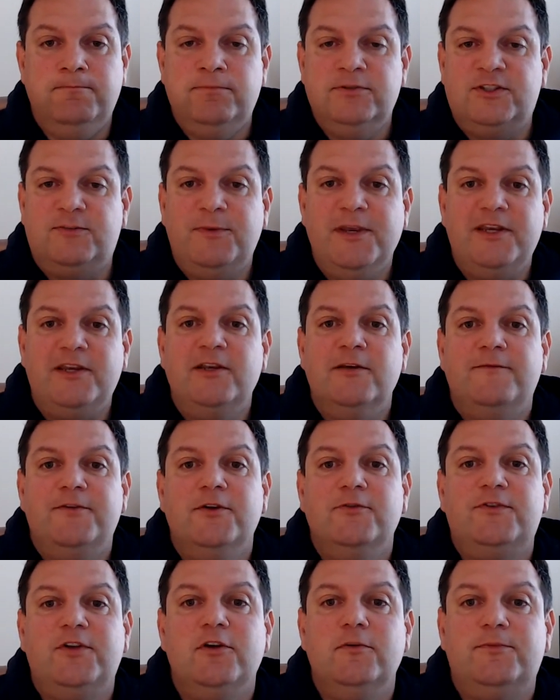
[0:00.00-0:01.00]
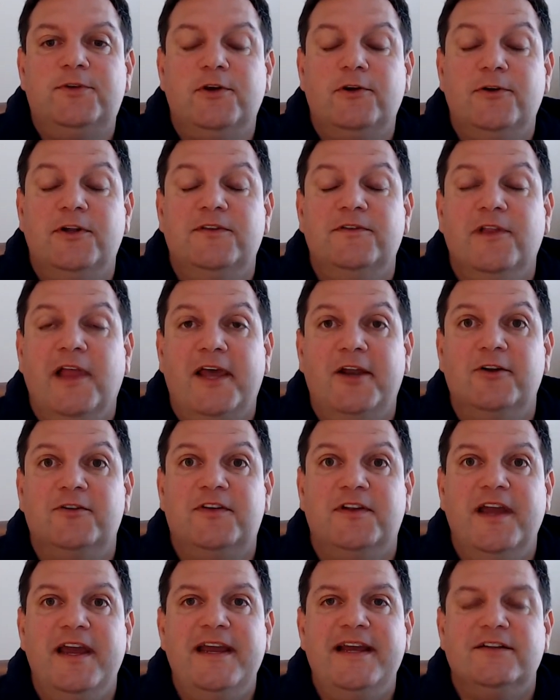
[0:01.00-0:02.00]
Speaking of YouTube, tune in later
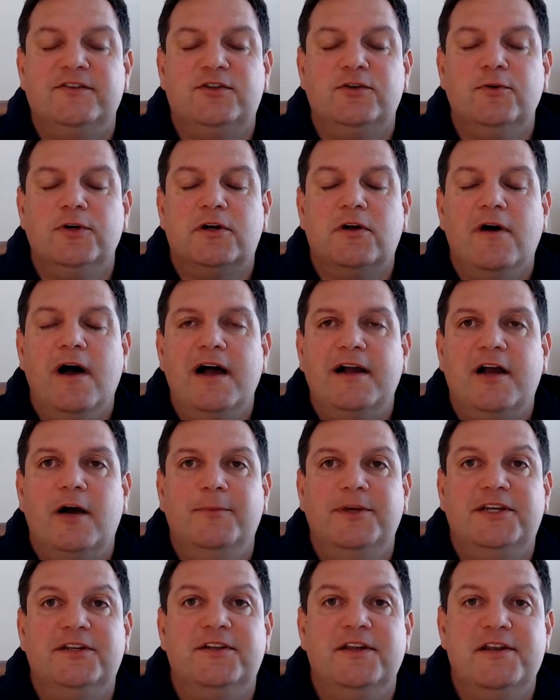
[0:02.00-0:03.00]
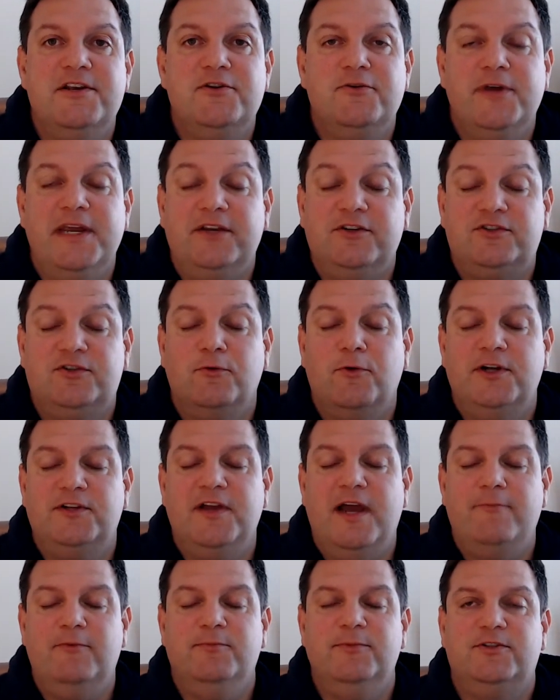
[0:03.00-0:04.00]
today at 2 o'clock. I'll be continuing
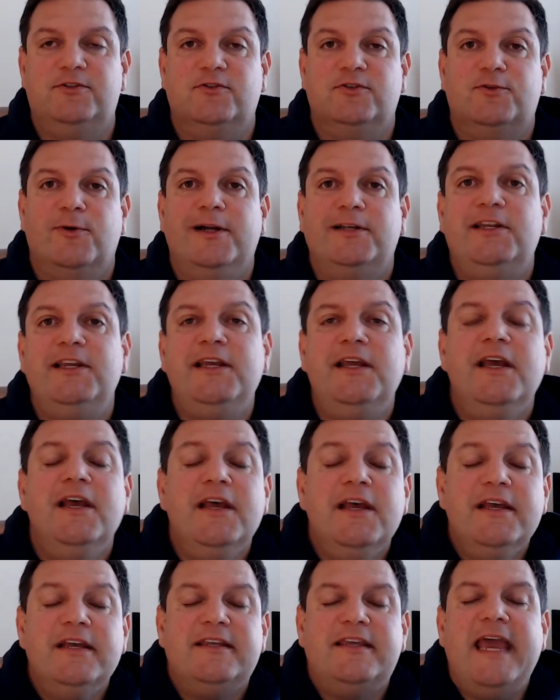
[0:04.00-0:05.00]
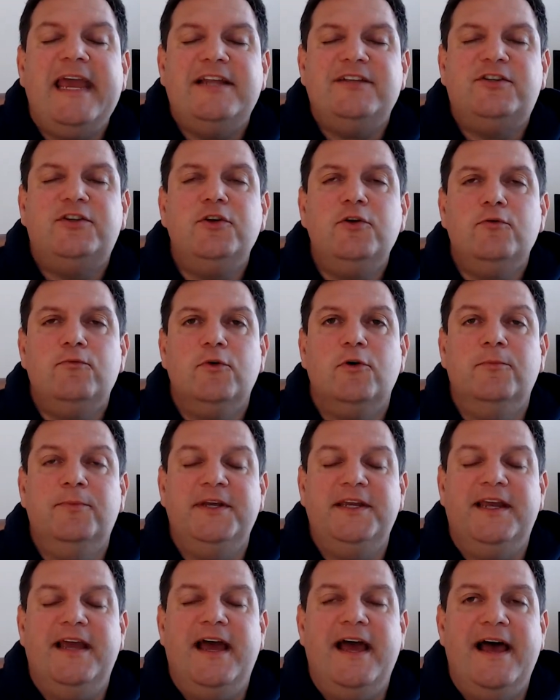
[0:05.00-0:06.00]
Storytime with Mr. Swecky. K2 will
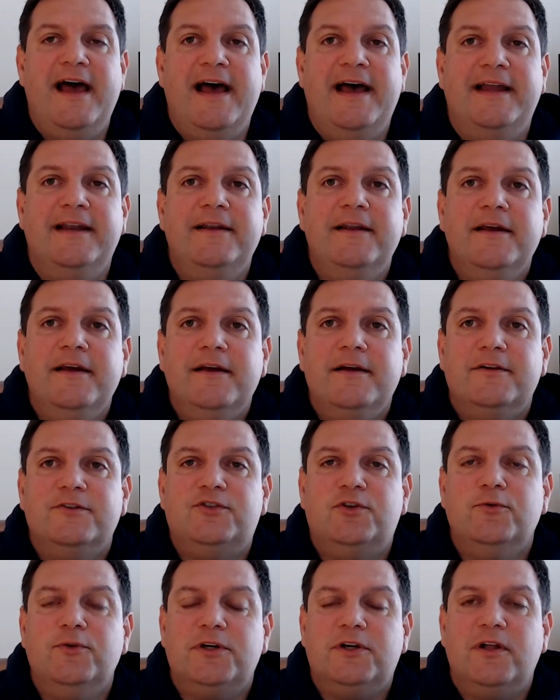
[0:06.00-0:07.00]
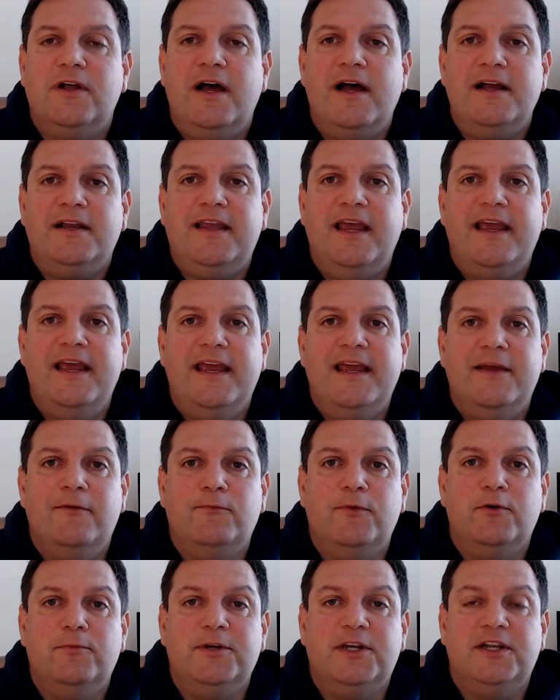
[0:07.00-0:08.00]
be at 2 o'clock, and
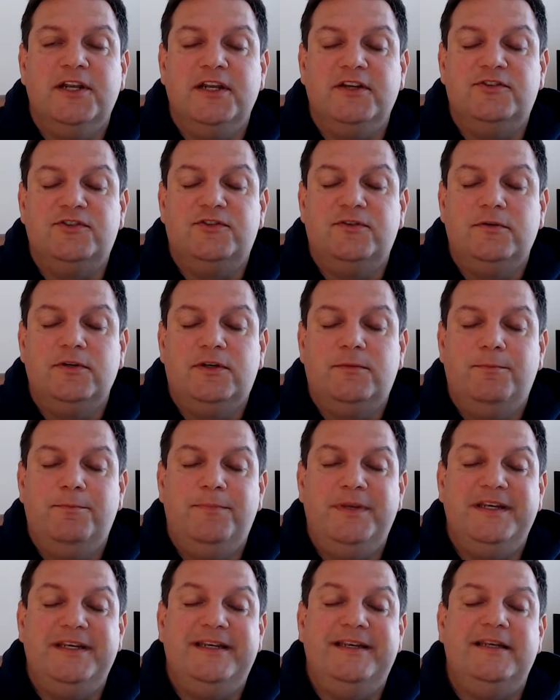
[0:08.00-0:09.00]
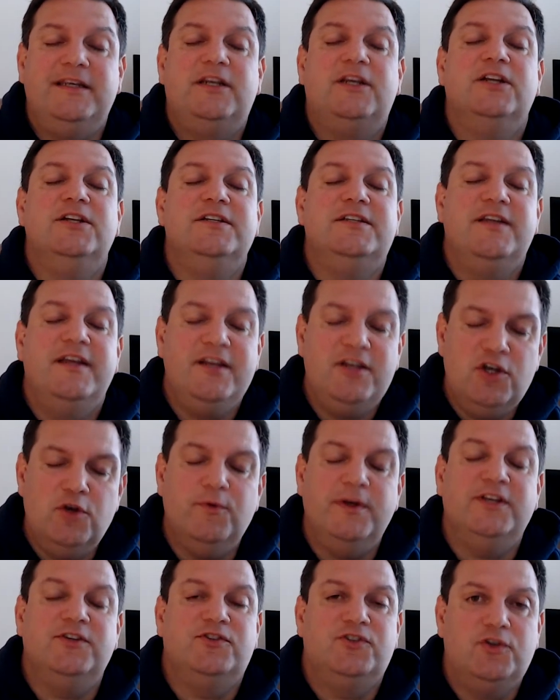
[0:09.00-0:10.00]
we'll be
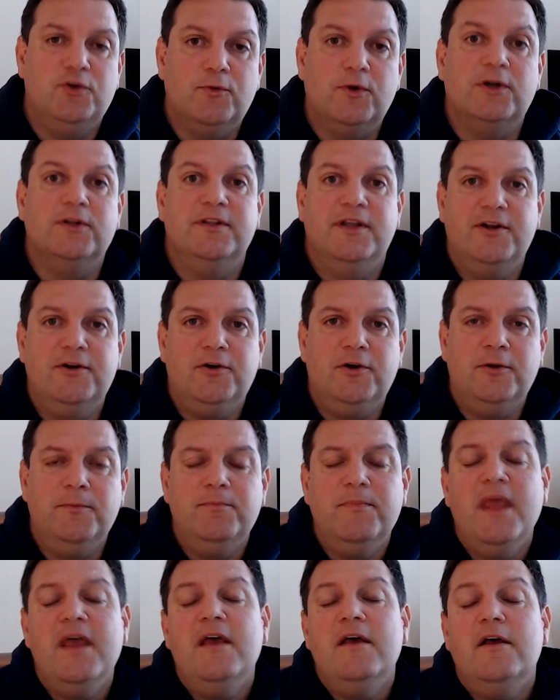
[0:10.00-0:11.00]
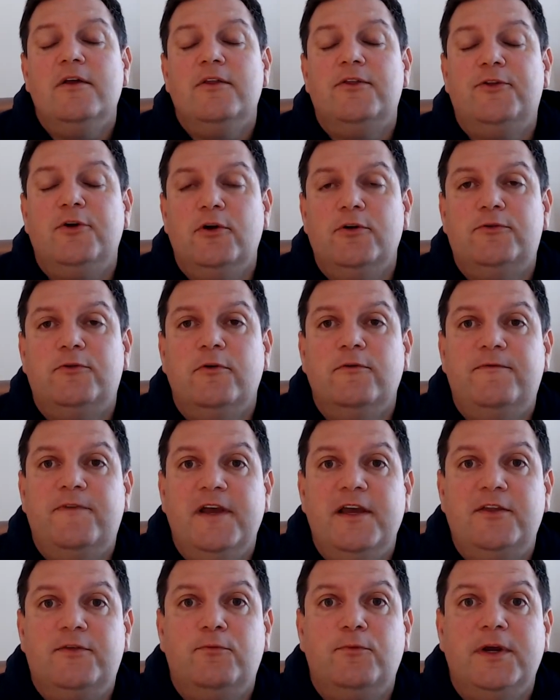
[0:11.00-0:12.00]
continuing Stuart Little. 3rd through
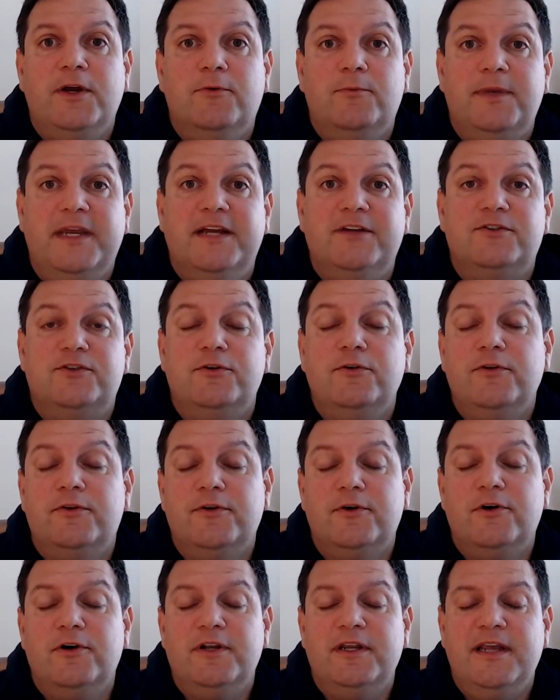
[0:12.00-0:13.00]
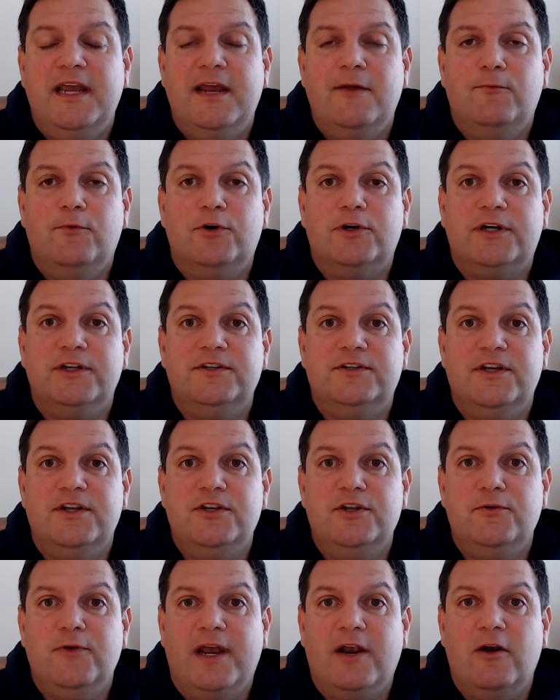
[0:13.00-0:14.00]
5th, we'll be at 2:30, and we'll
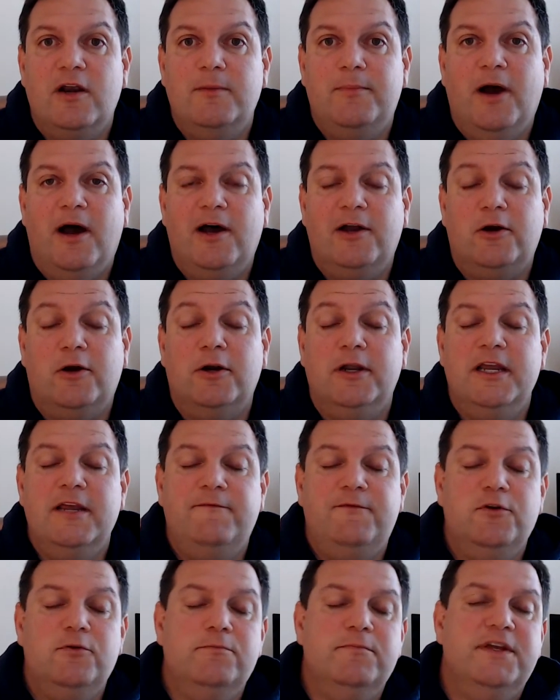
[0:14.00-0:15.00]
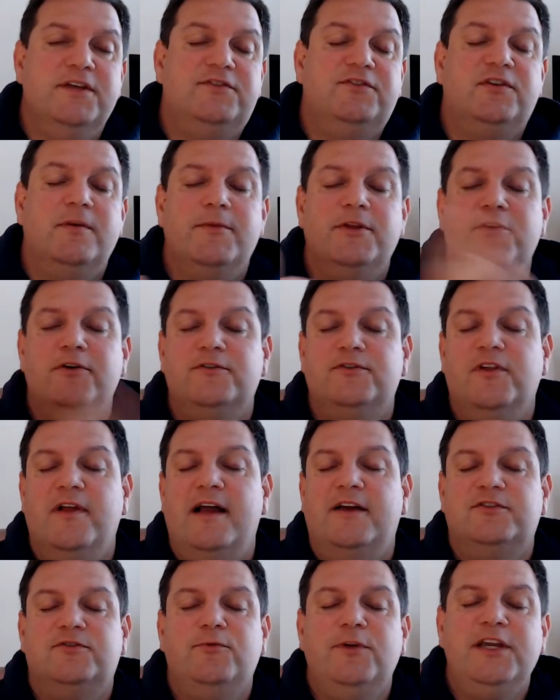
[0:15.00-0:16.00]
continue Harry Potter. If you missed some of those
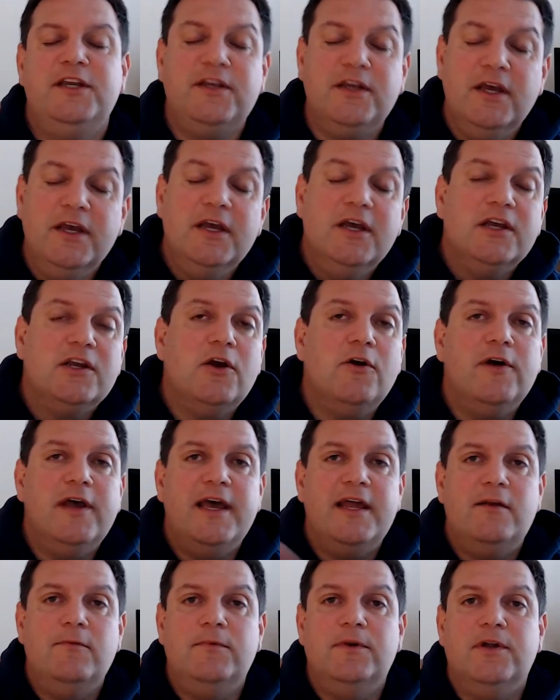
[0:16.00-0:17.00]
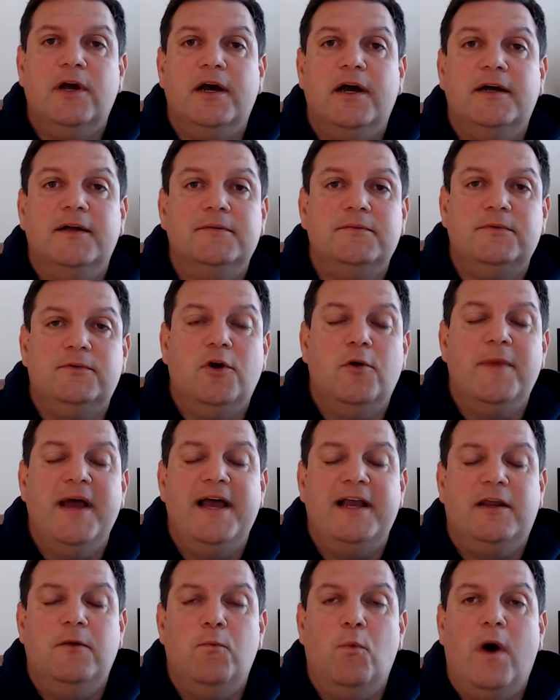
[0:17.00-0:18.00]
last week, go ahead and go
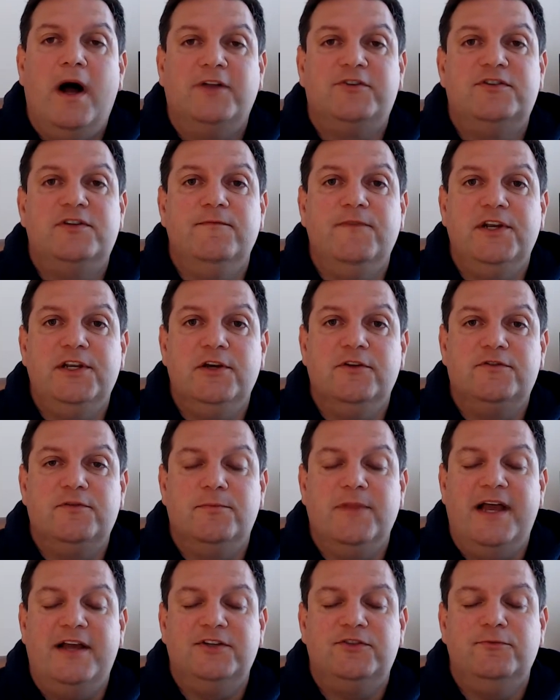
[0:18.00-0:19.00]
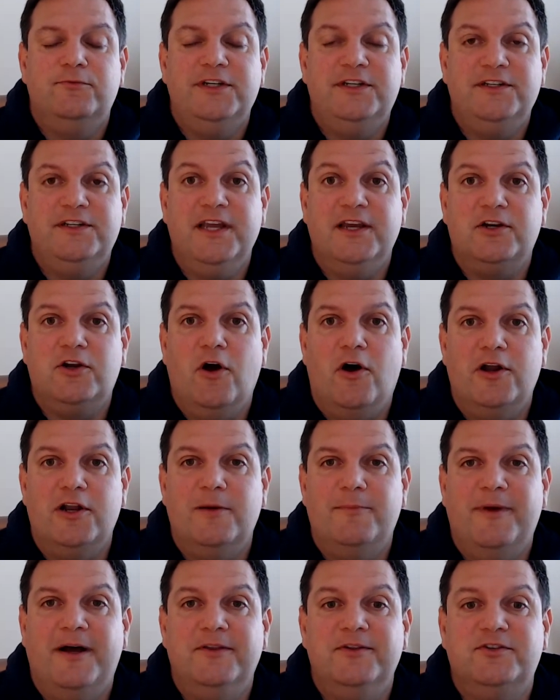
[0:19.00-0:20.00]
back and watch the videos from last week to get caught
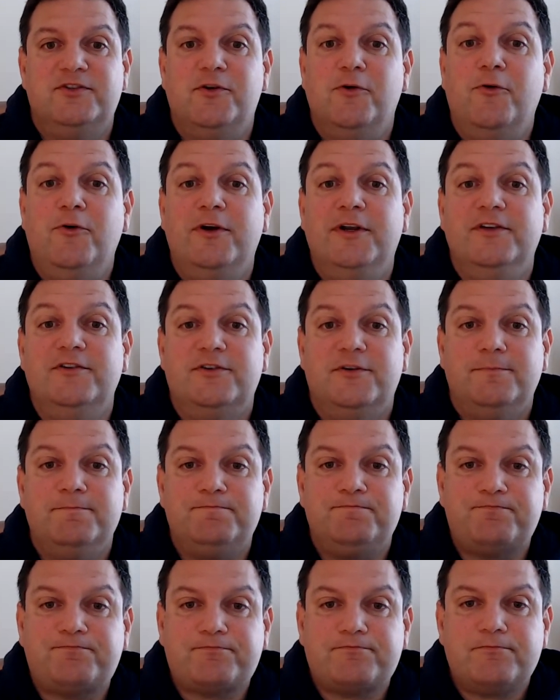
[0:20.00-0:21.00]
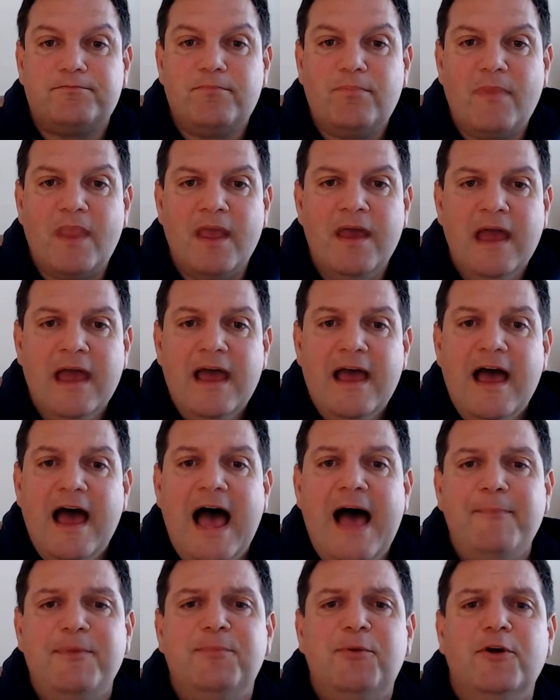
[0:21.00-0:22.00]
up on the stories.
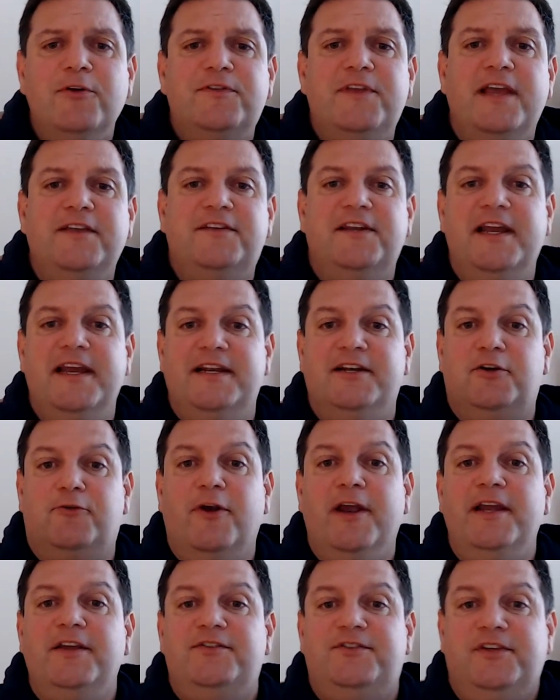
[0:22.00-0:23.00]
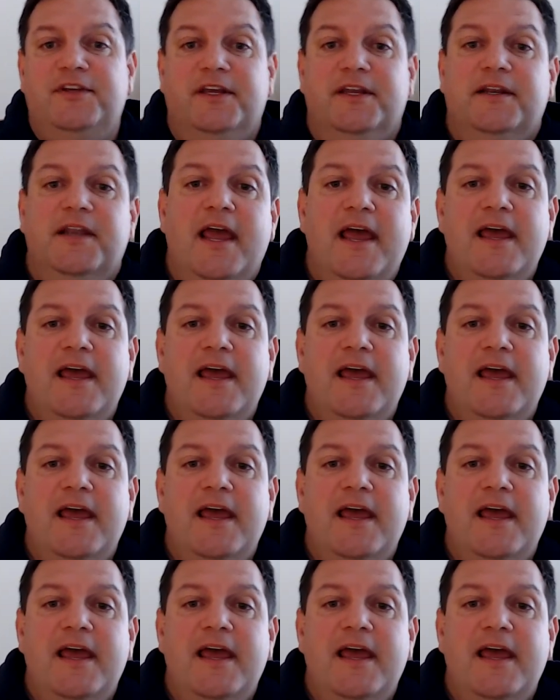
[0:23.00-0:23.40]
Happy birthday today to Grayson